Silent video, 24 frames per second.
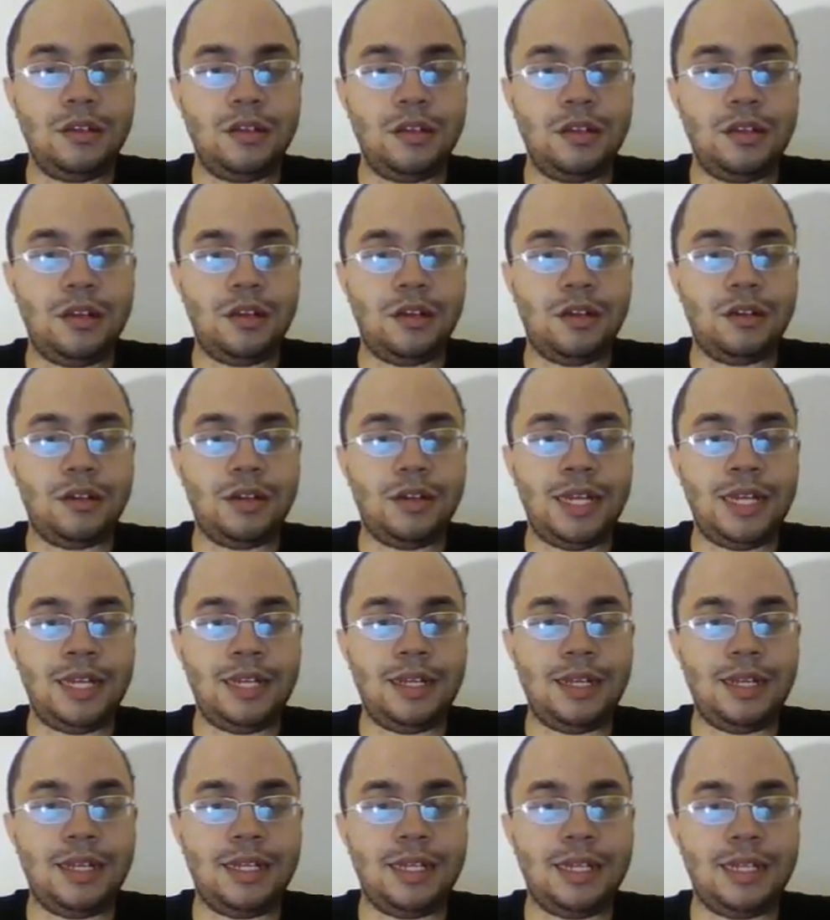Alright,
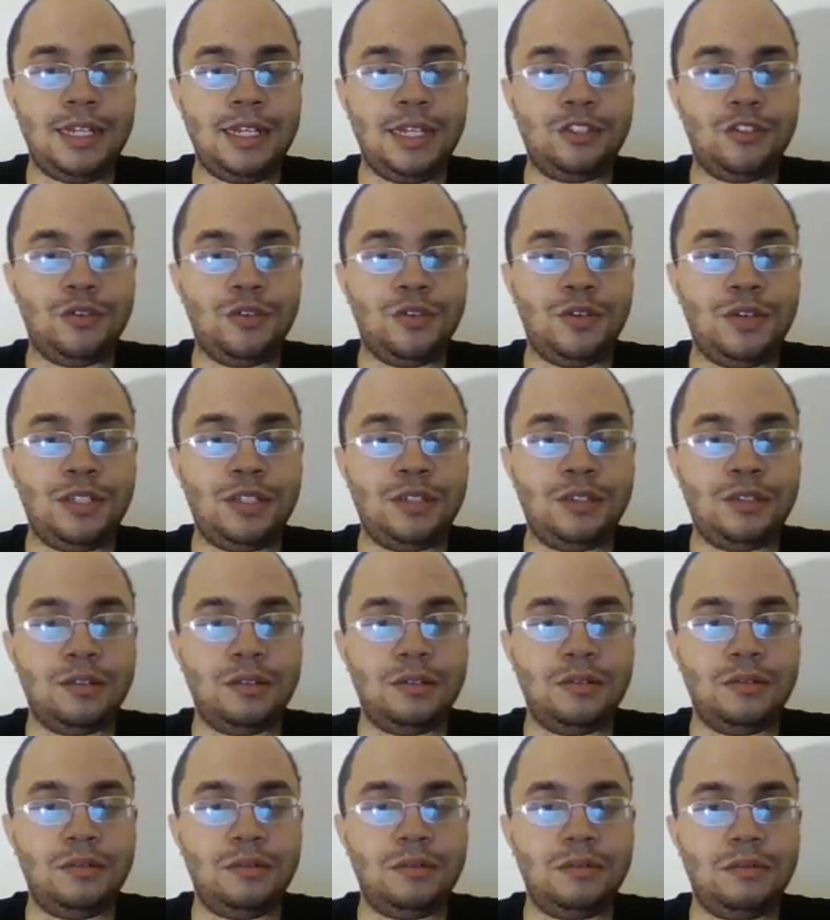and then he's going to...
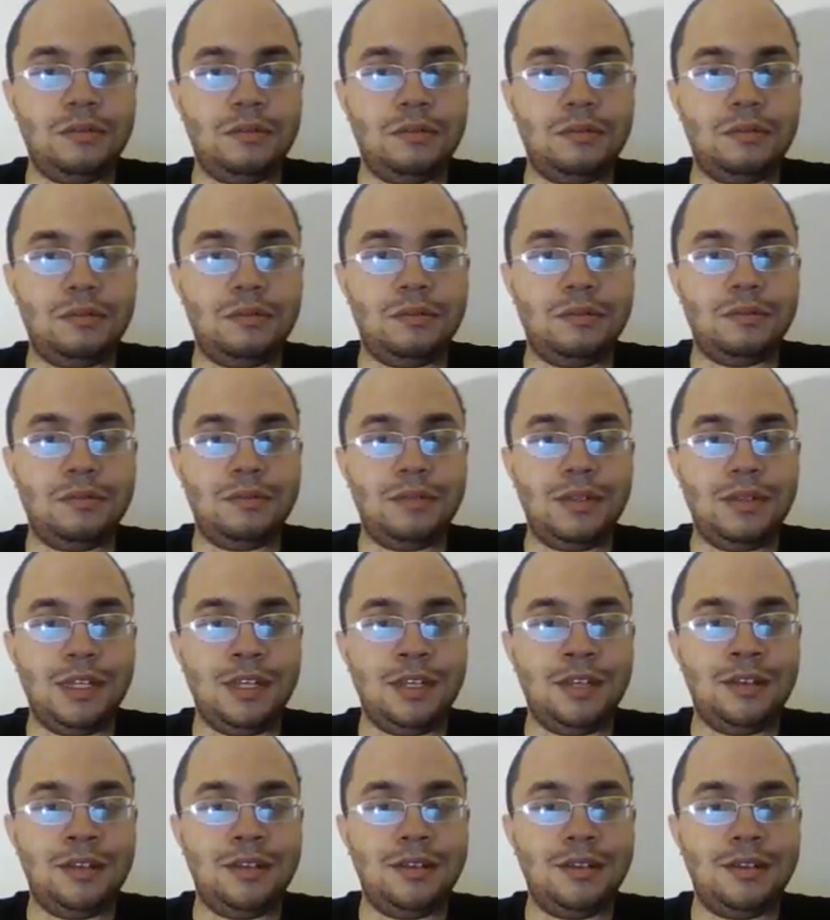
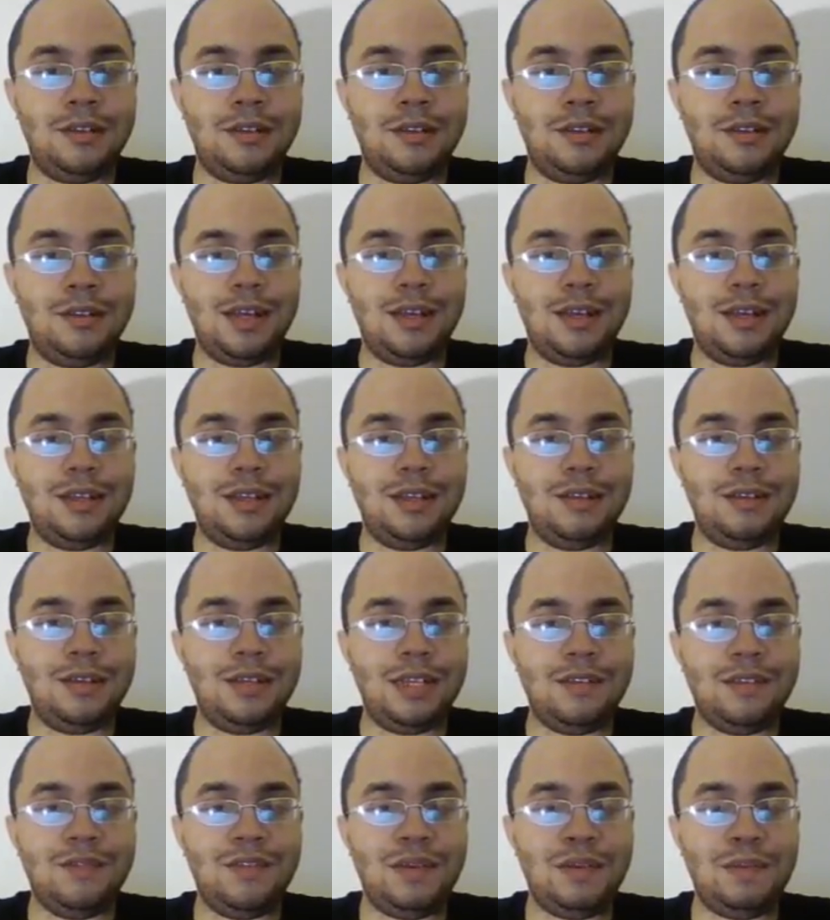If
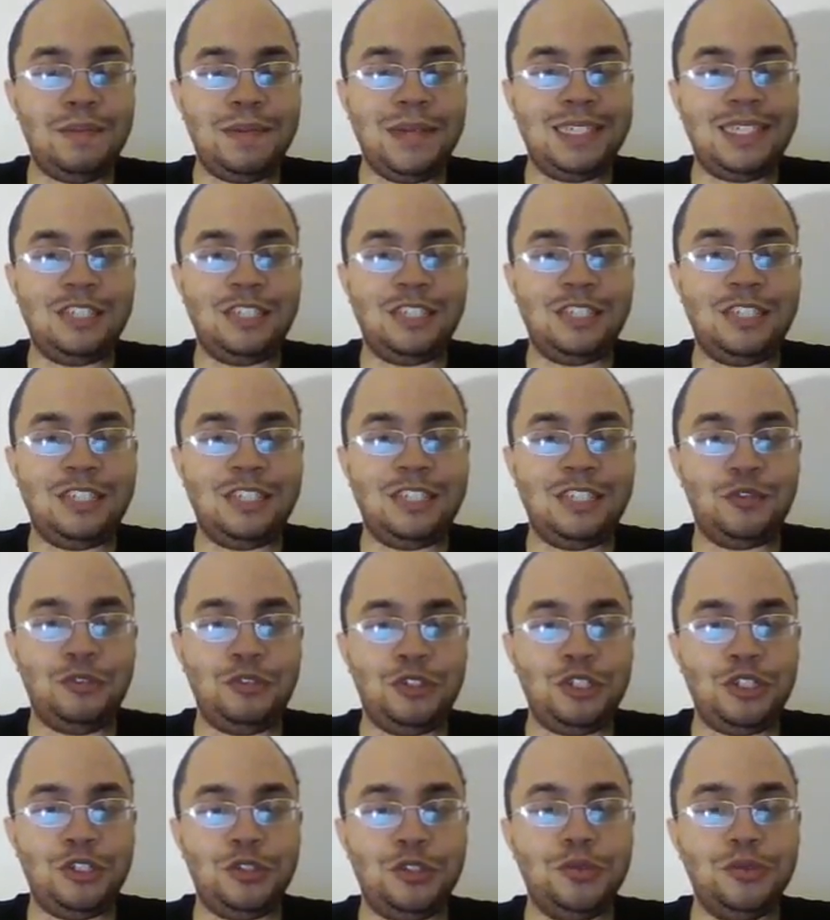he plays this, what do you
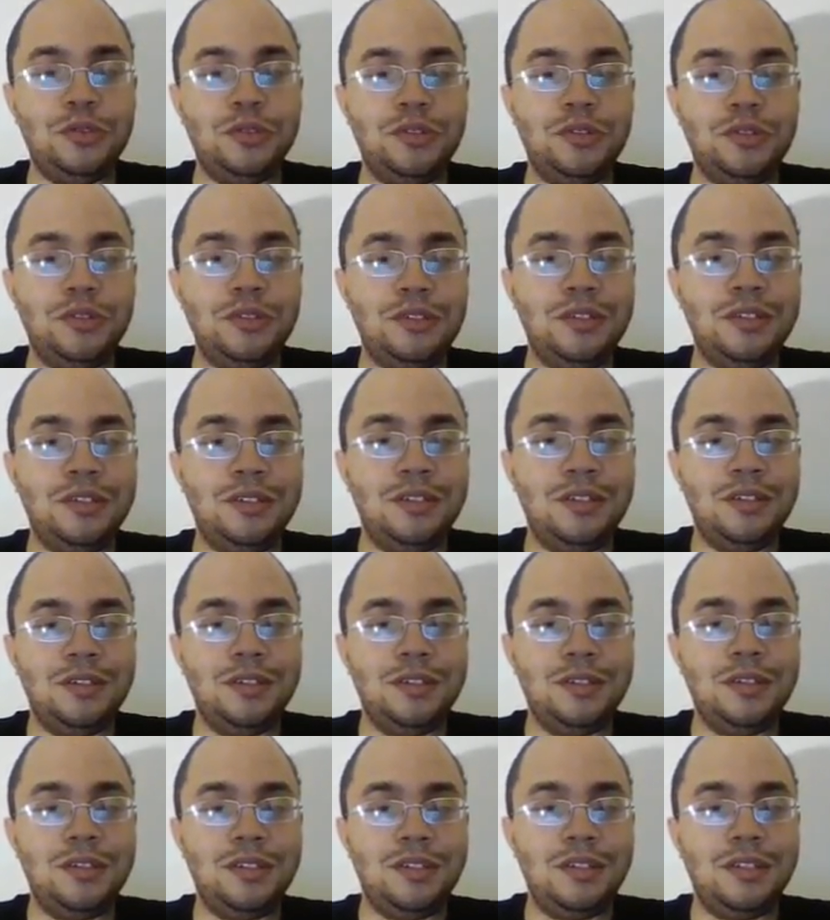do?
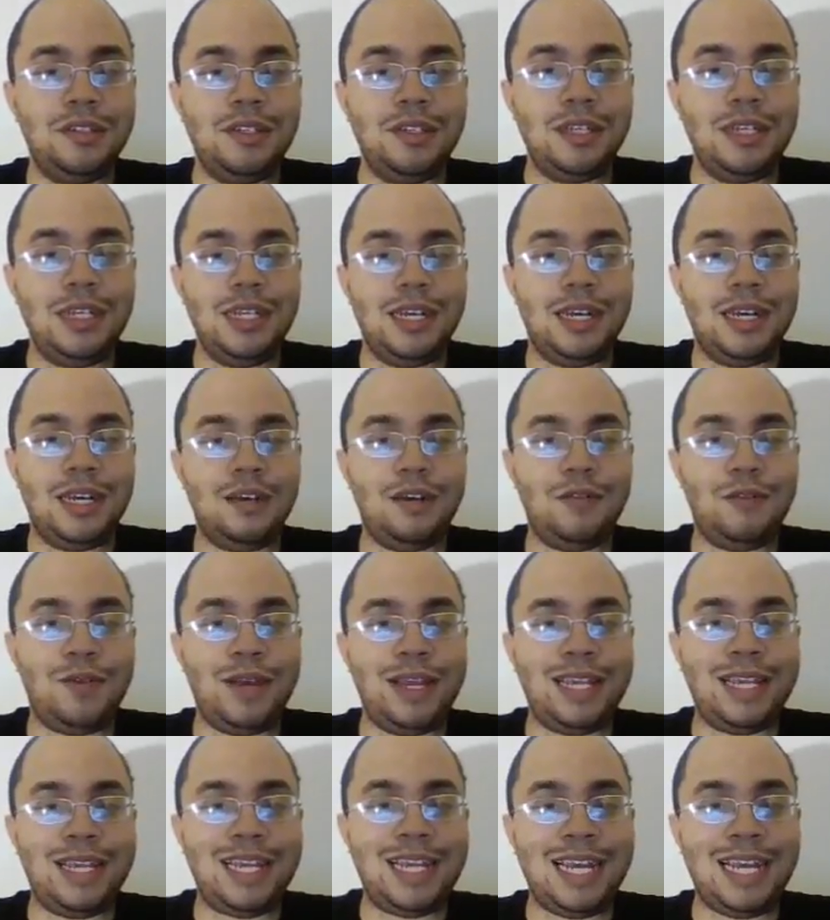
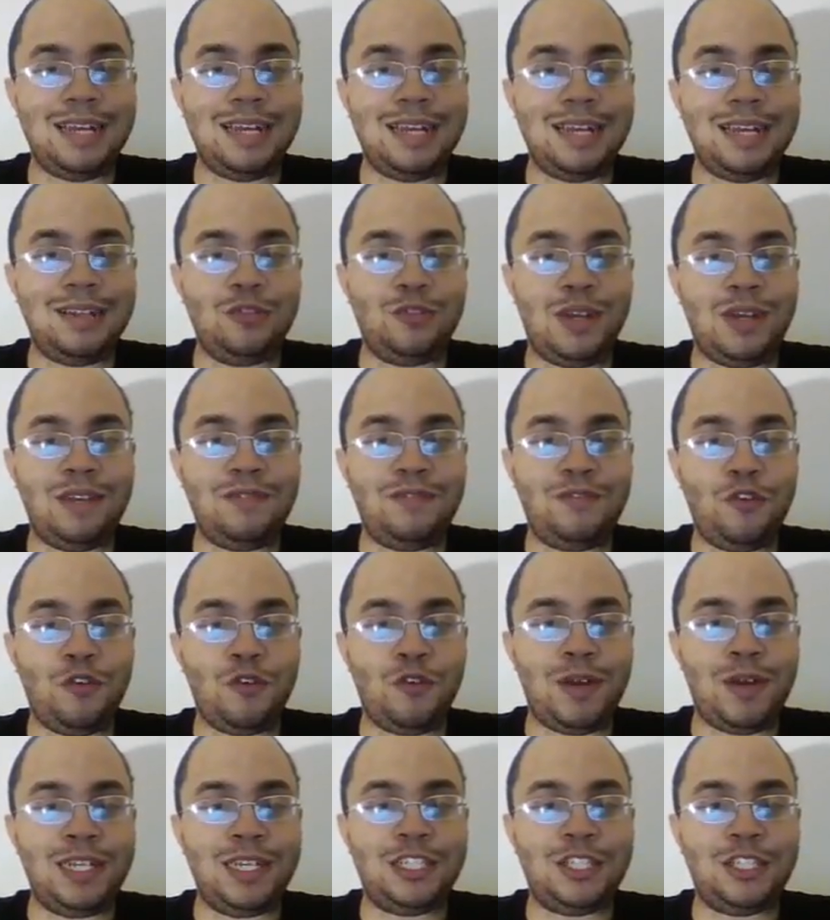White can't. These four
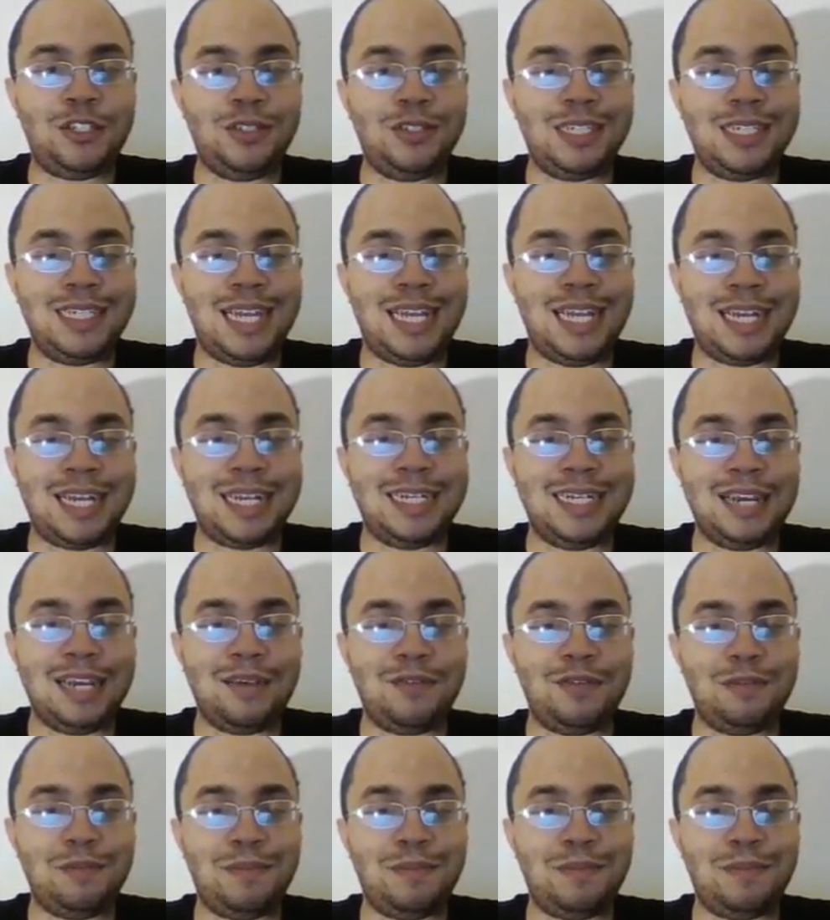white stones cannot connect
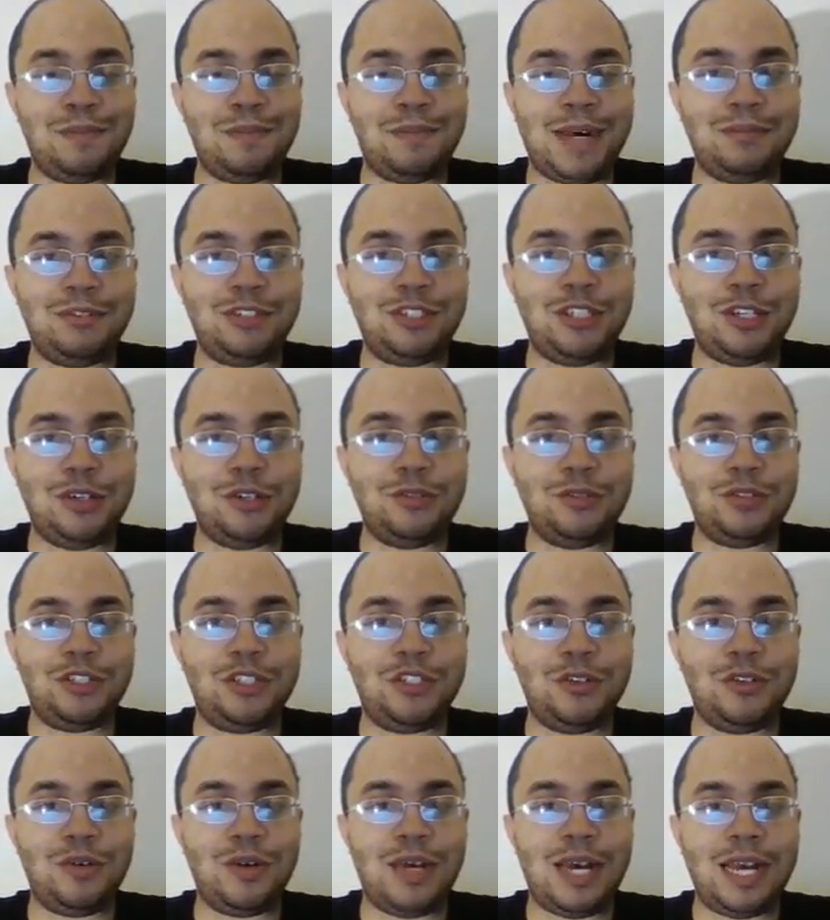with the bottom stone,
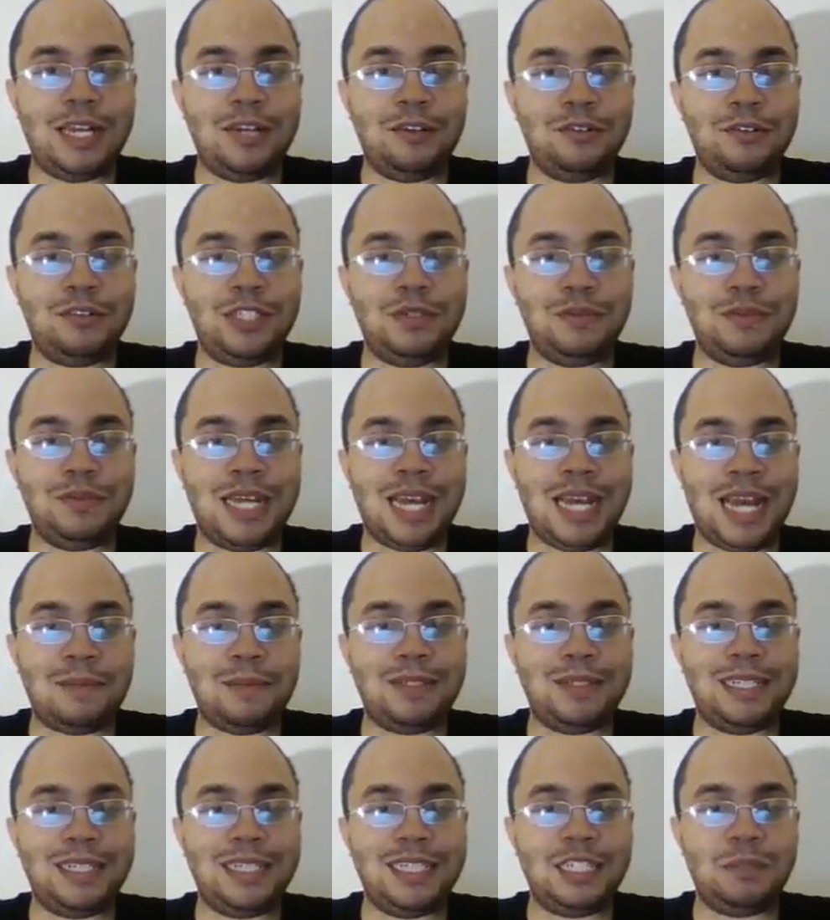so I don't see what
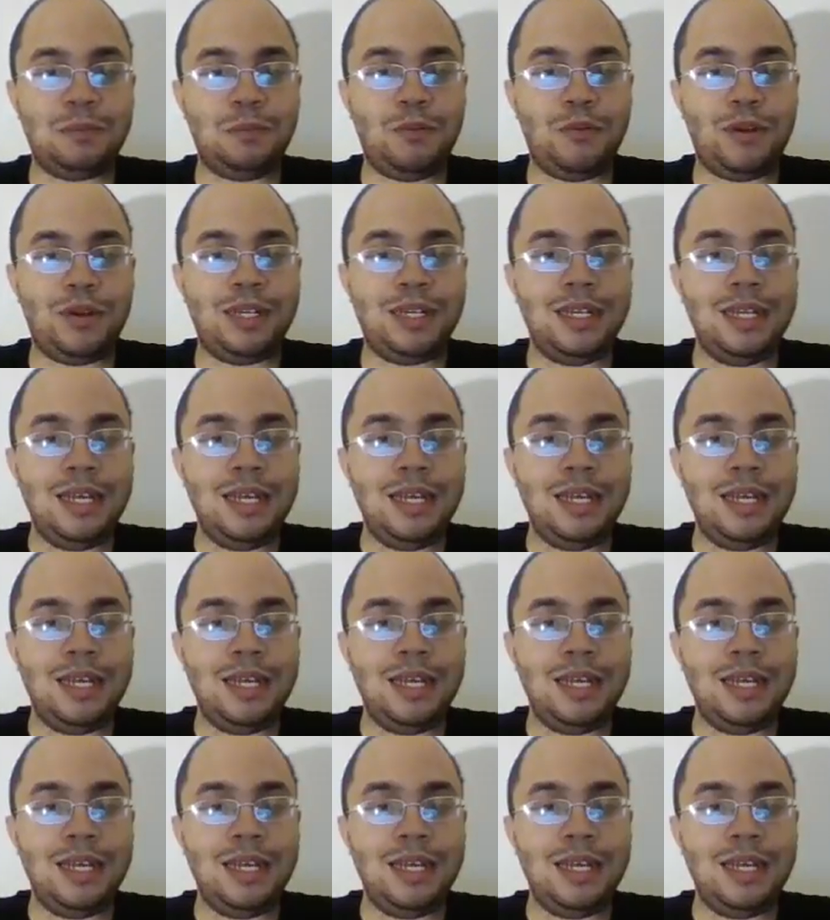happens at this point.